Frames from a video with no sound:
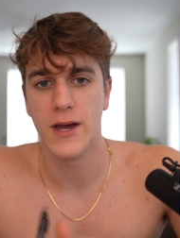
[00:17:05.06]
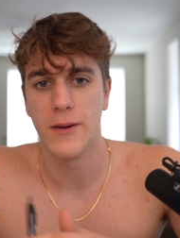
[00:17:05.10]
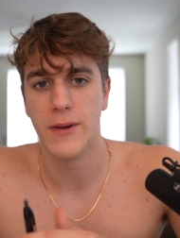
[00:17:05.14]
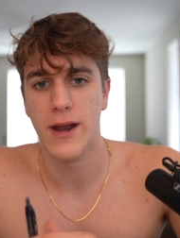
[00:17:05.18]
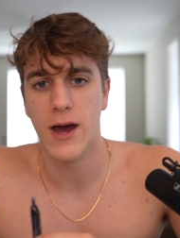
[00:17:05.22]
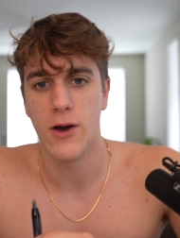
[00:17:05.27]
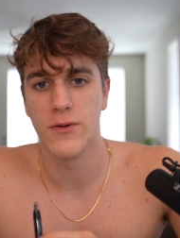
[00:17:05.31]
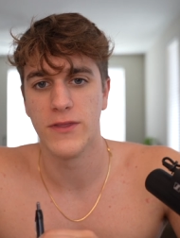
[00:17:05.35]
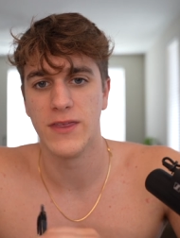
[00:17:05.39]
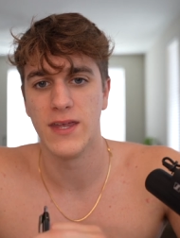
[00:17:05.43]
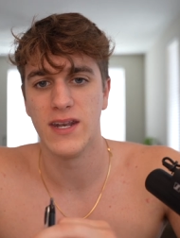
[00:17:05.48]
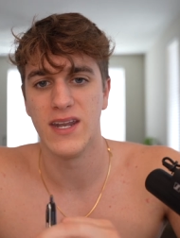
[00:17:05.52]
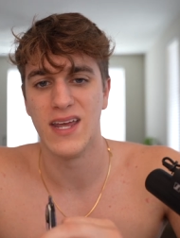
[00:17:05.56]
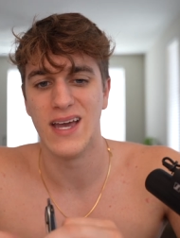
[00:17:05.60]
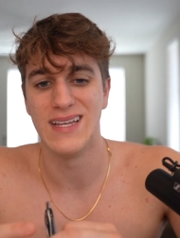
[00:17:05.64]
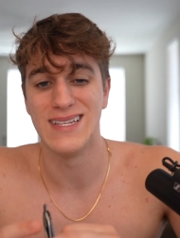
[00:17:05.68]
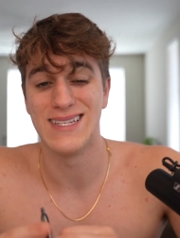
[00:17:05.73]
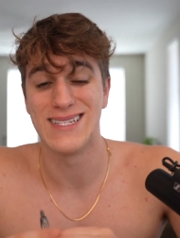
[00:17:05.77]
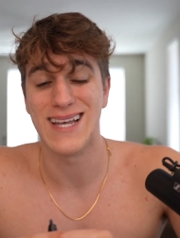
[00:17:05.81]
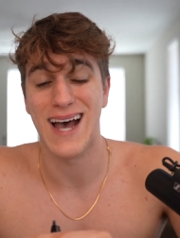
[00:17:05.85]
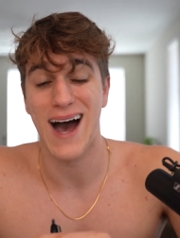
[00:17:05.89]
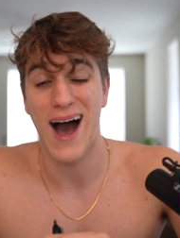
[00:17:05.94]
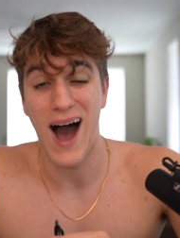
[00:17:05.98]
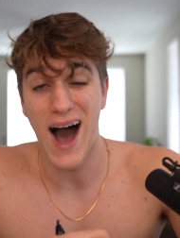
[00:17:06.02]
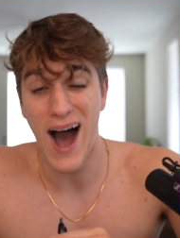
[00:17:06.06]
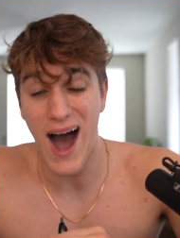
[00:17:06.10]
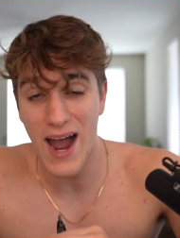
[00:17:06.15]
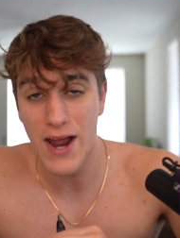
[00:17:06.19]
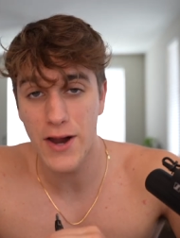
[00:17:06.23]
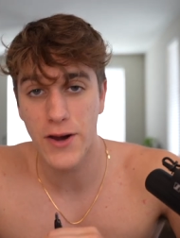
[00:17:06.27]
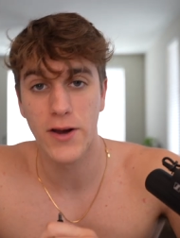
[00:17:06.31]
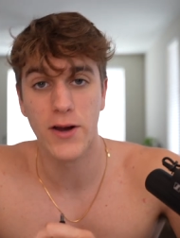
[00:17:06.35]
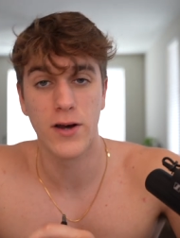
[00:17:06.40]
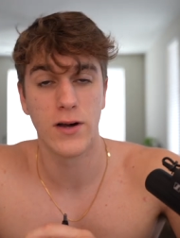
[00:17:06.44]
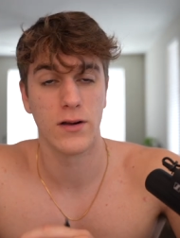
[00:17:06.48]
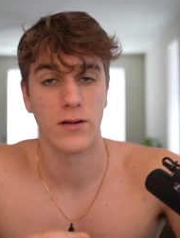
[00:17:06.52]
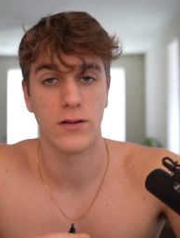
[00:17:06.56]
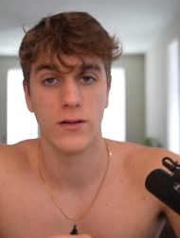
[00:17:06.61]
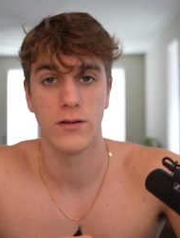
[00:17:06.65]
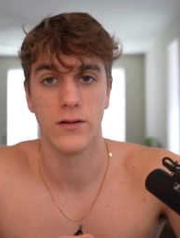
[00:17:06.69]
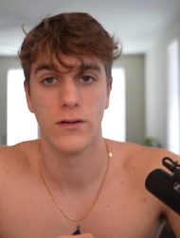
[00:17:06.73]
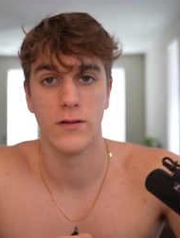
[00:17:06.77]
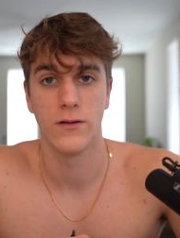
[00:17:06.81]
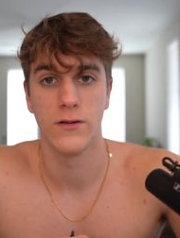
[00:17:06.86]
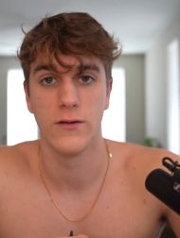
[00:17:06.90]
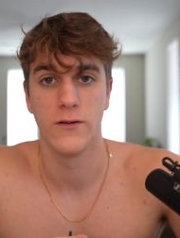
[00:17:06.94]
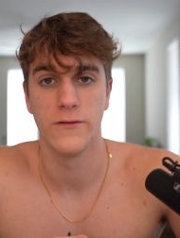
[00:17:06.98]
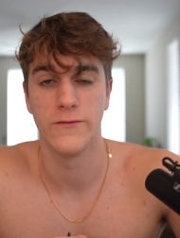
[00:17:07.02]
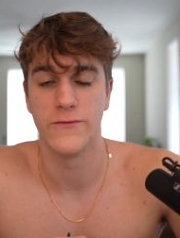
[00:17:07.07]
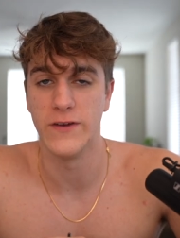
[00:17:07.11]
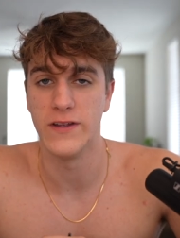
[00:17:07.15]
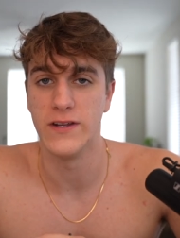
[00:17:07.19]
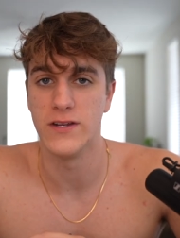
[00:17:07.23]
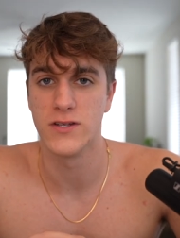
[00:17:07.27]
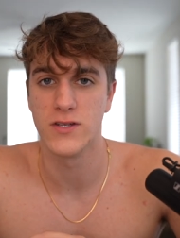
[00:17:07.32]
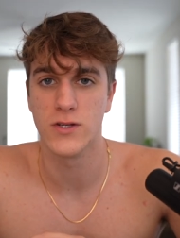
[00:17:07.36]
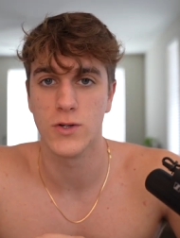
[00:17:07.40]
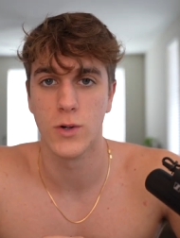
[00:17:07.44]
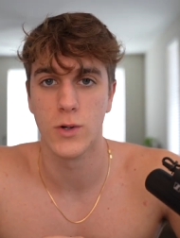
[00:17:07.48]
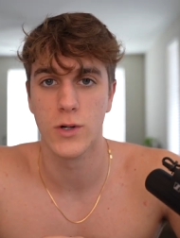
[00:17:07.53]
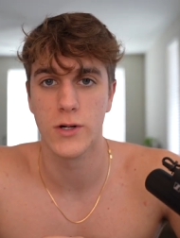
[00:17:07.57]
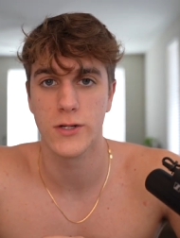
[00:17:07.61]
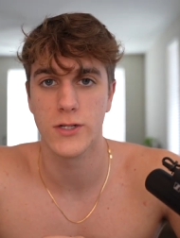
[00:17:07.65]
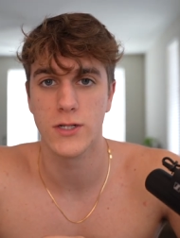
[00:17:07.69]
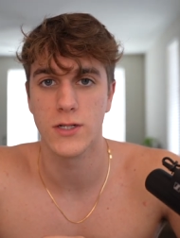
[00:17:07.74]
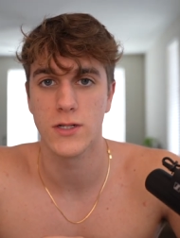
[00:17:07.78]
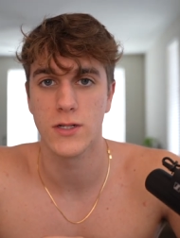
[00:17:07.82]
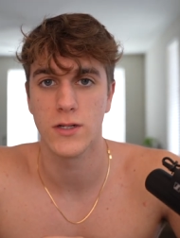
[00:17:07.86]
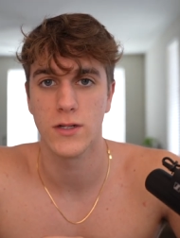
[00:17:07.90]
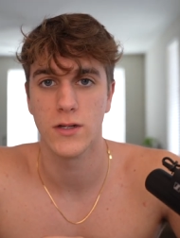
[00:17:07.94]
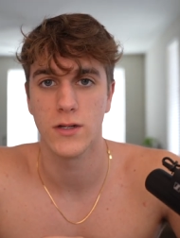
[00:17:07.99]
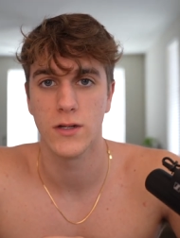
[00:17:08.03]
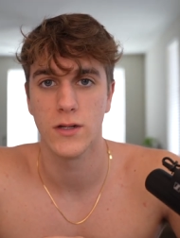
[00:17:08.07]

coming out with an entire fitness course.